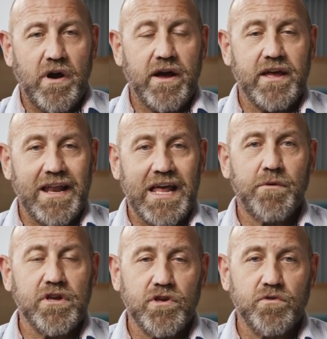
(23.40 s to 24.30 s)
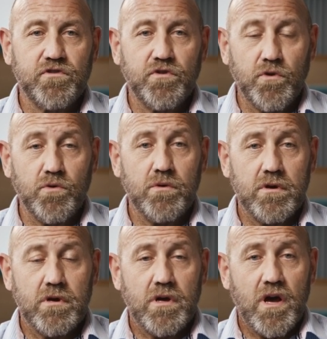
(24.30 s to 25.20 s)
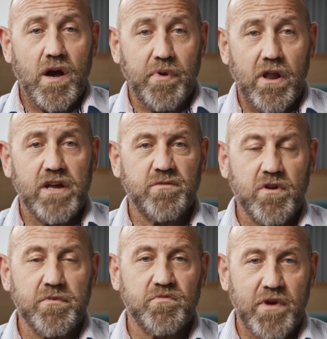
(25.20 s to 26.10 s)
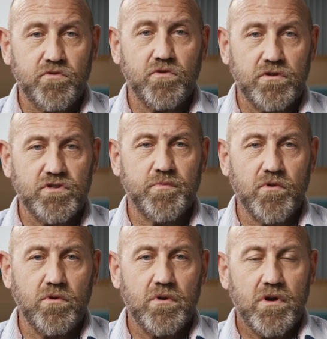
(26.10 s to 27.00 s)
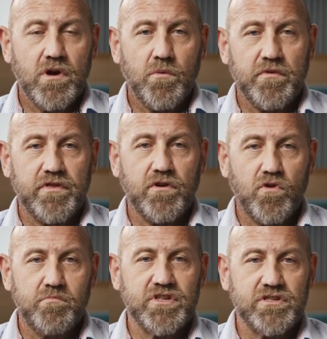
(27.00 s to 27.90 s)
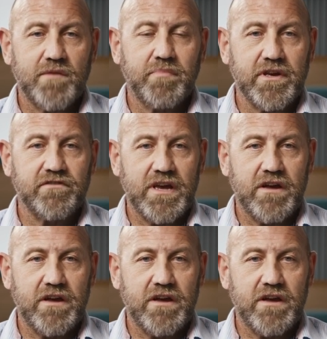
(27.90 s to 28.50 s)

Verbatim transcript: by allowing you to apply to become a special constable within the Humberside Police